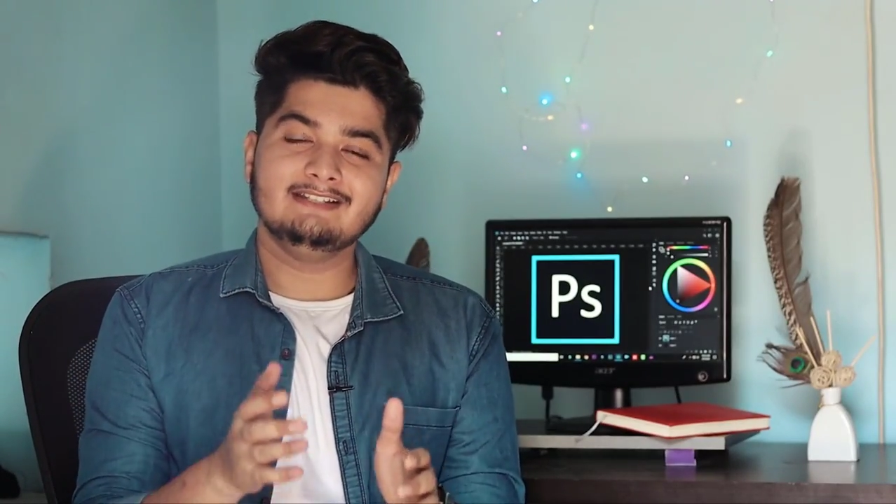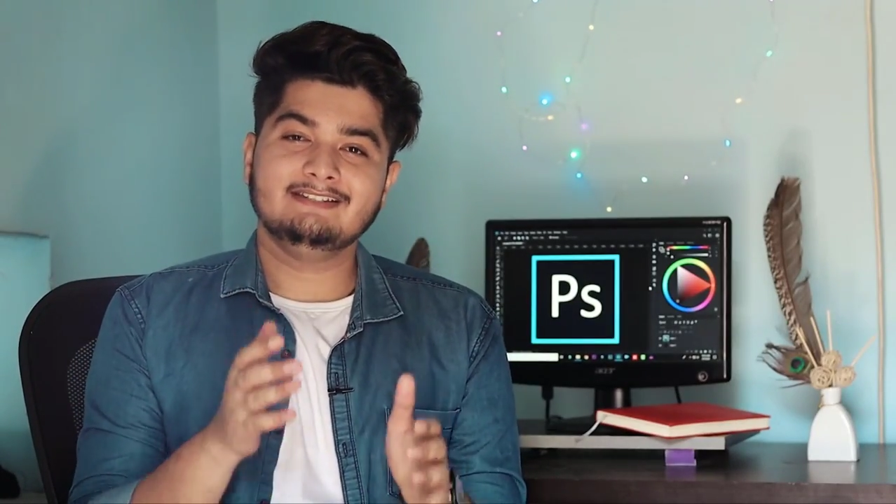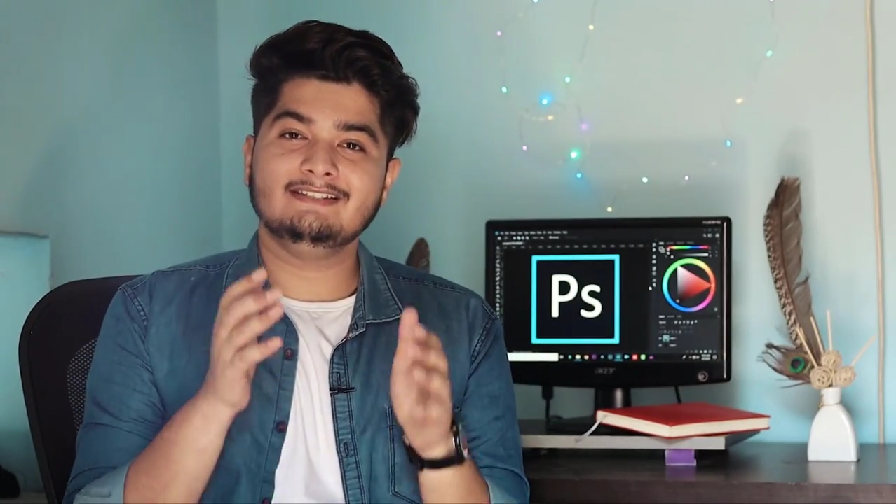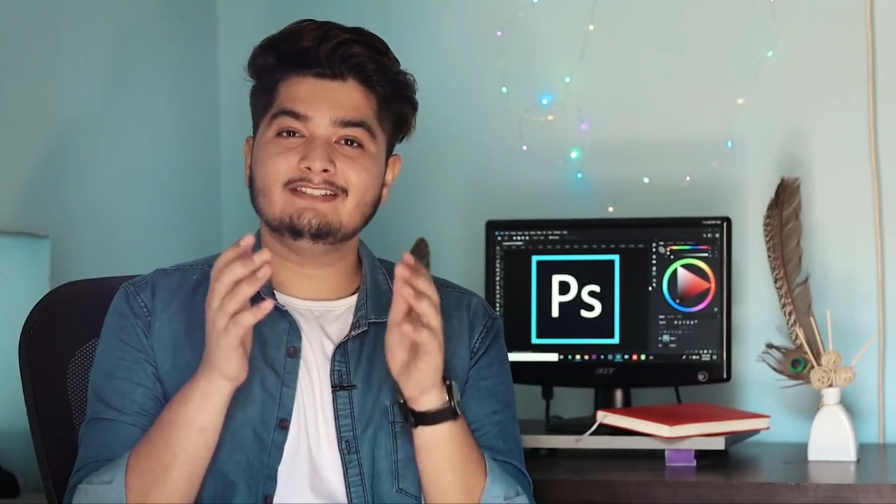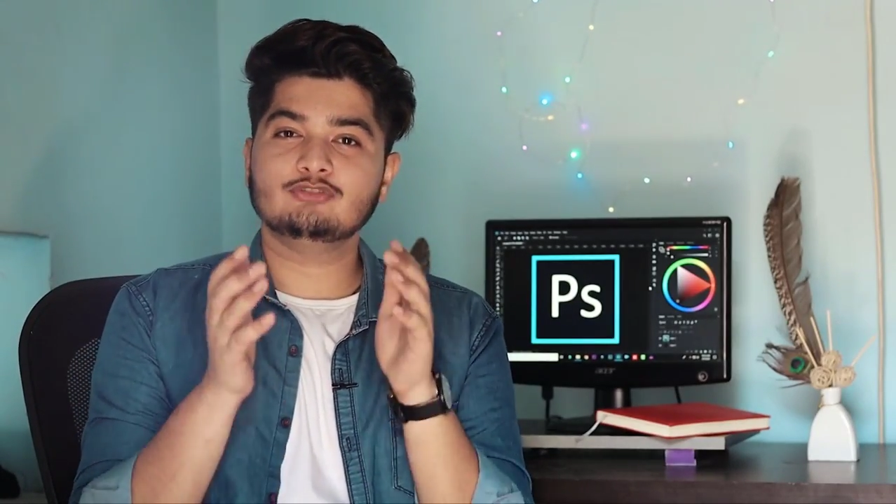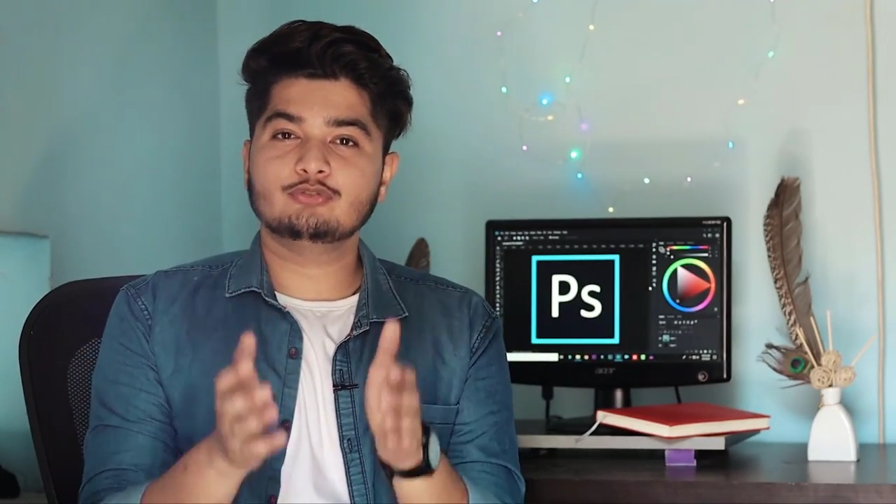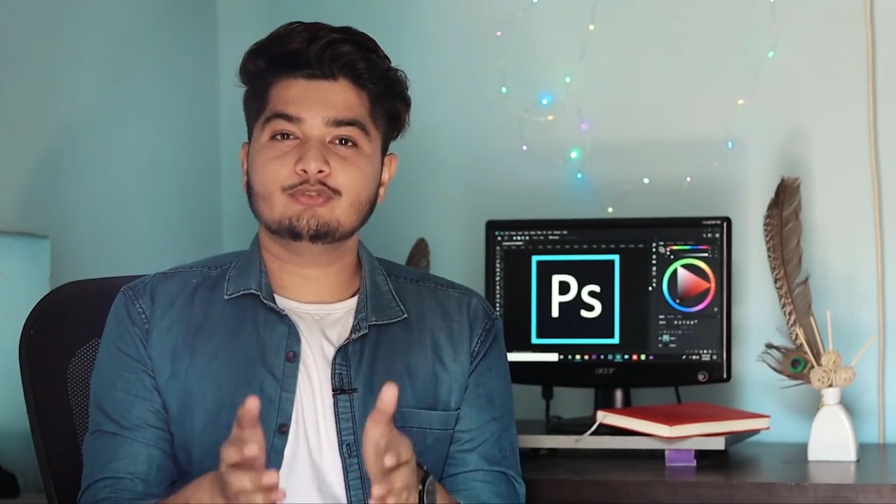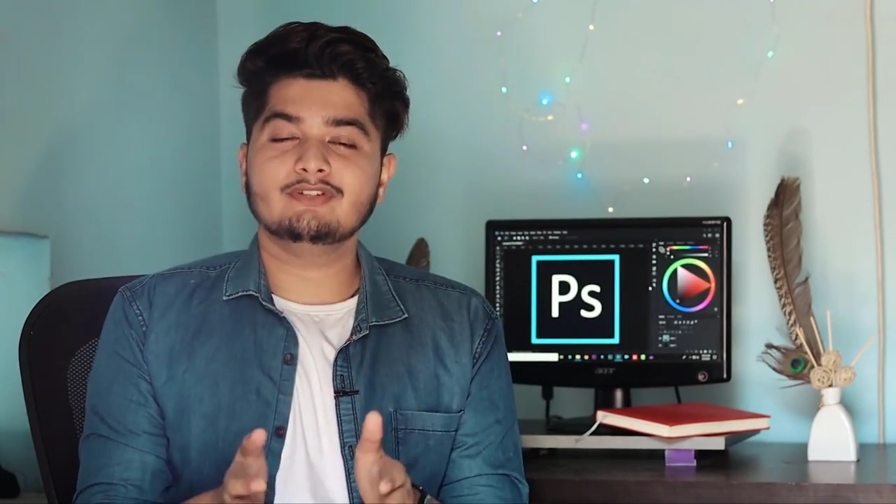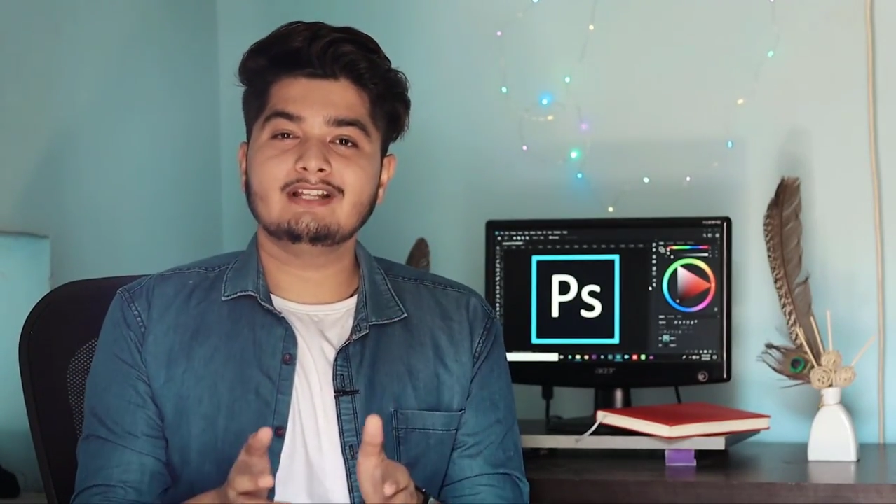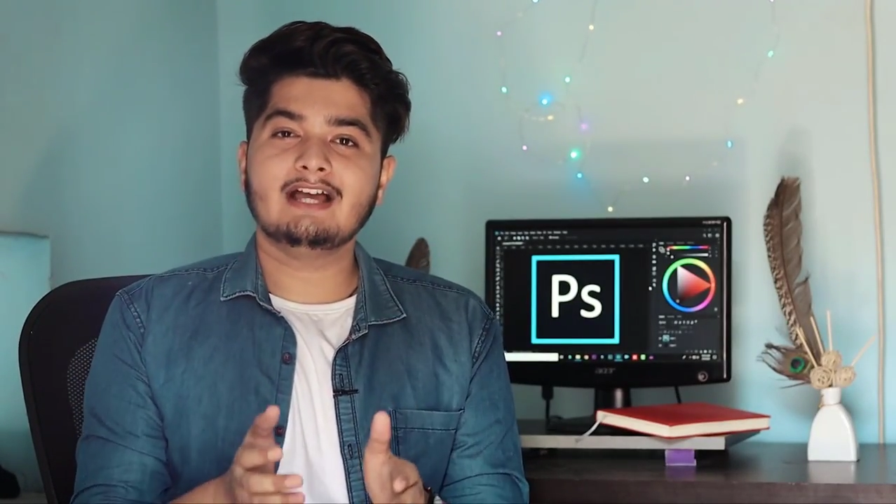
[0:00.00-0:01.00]
In this
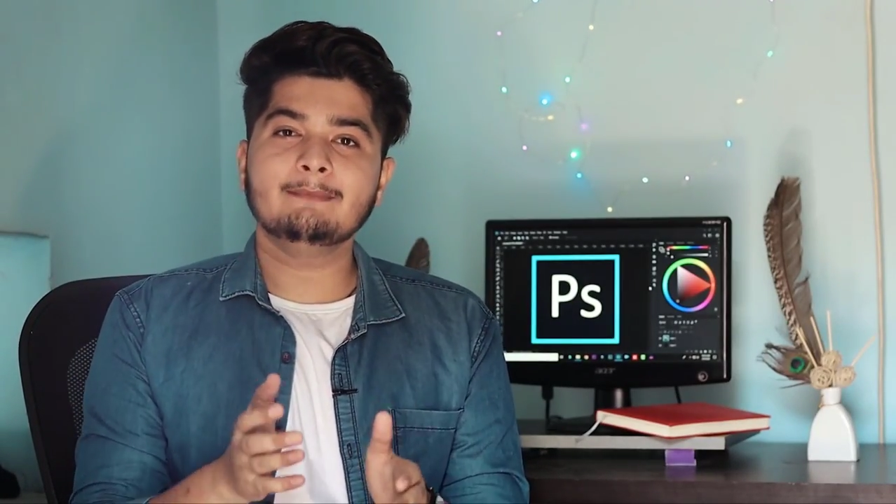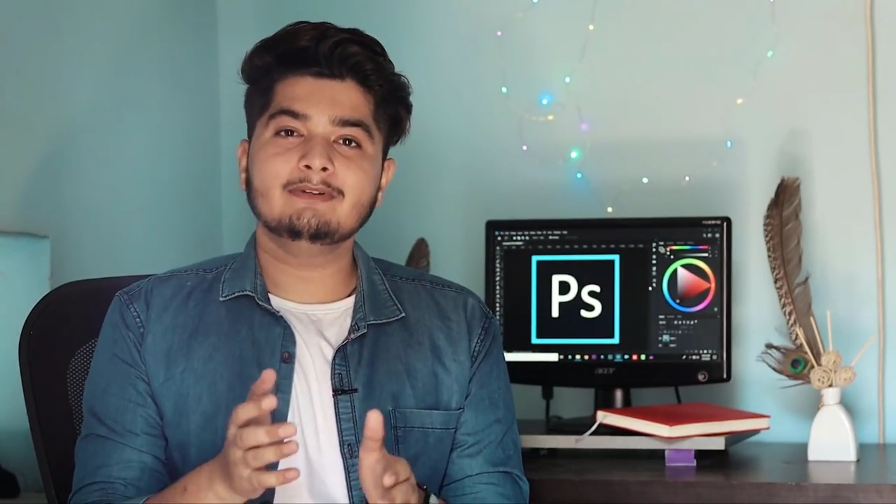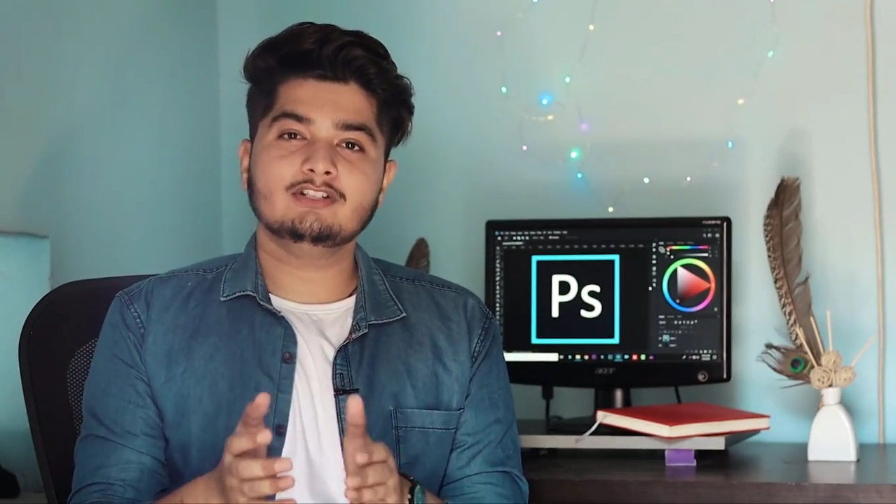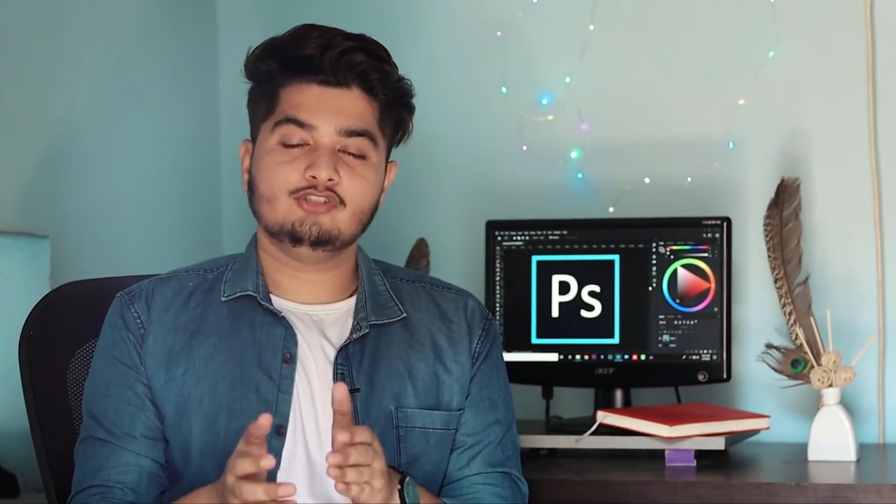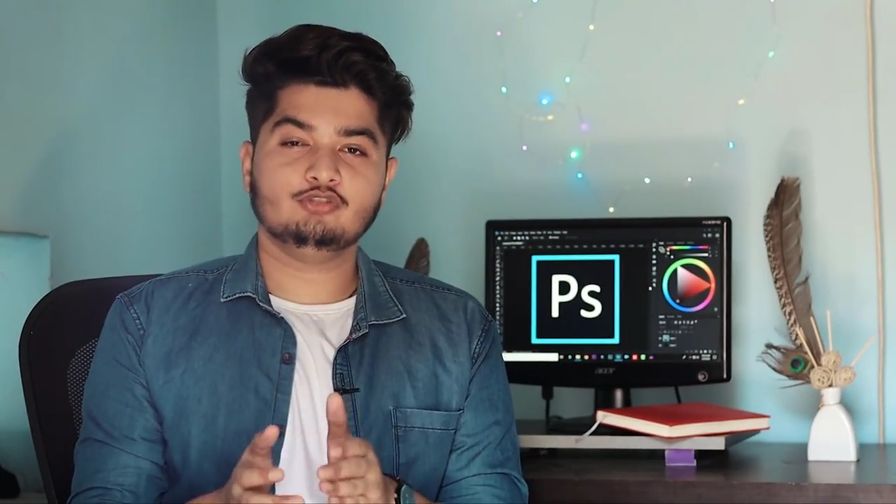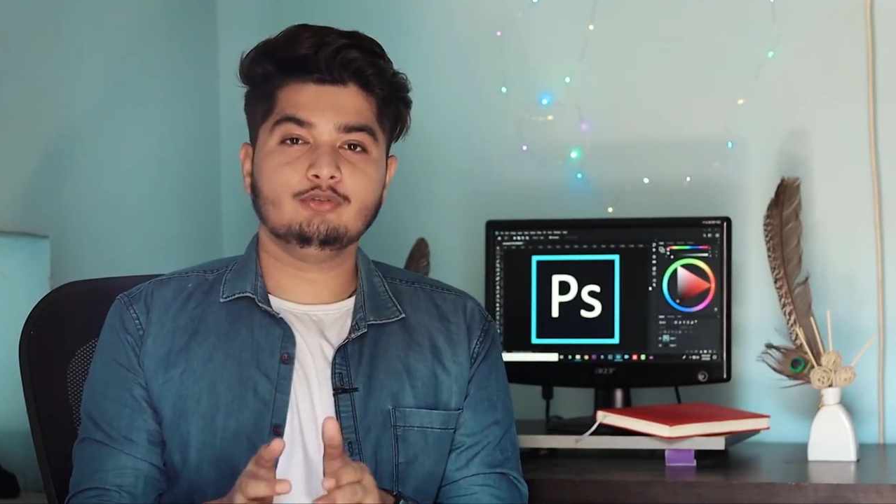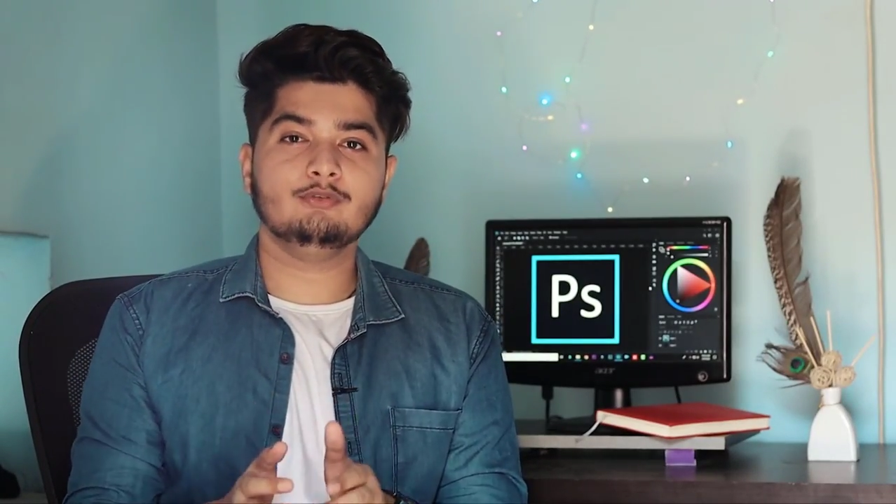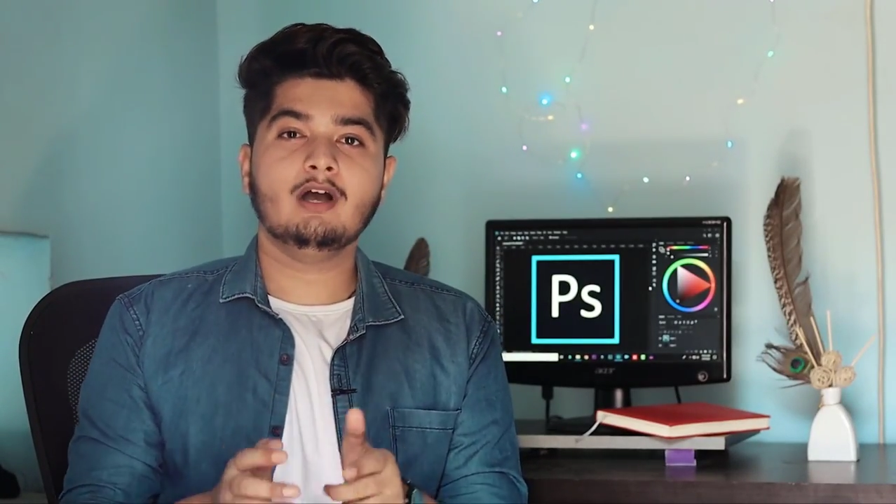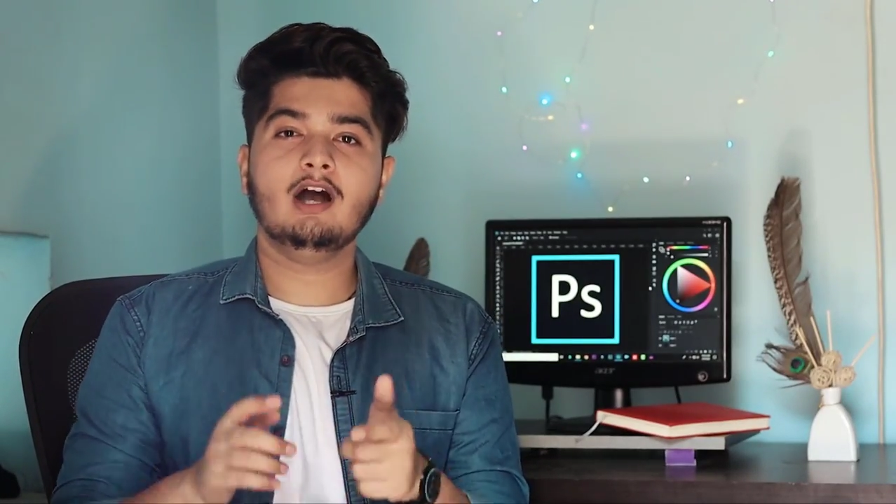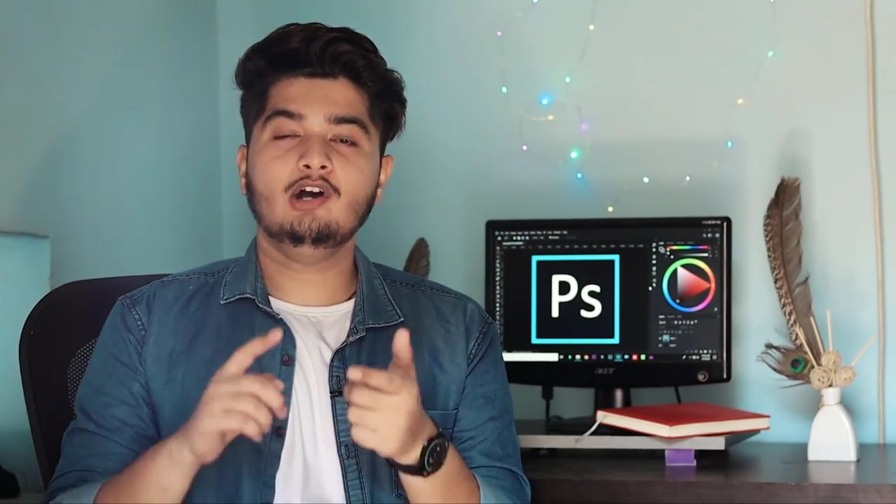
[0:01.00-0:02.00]
tutorial, I'm gonna show
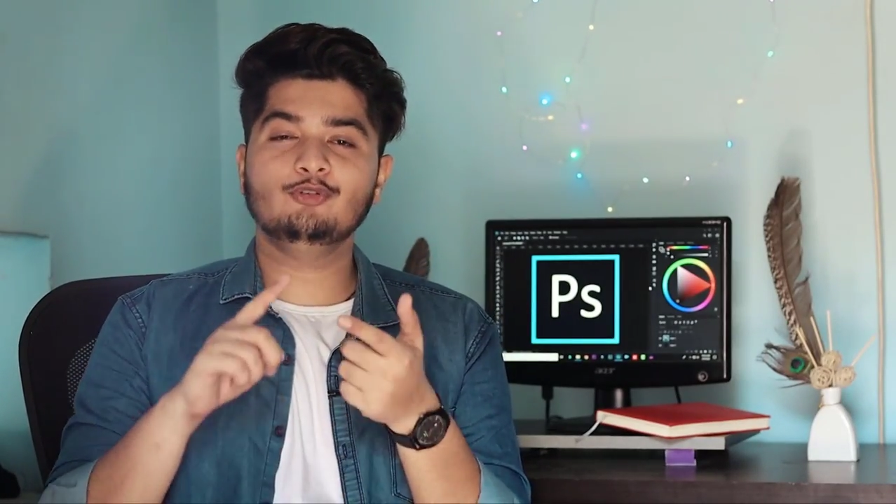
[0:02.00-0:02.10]
you how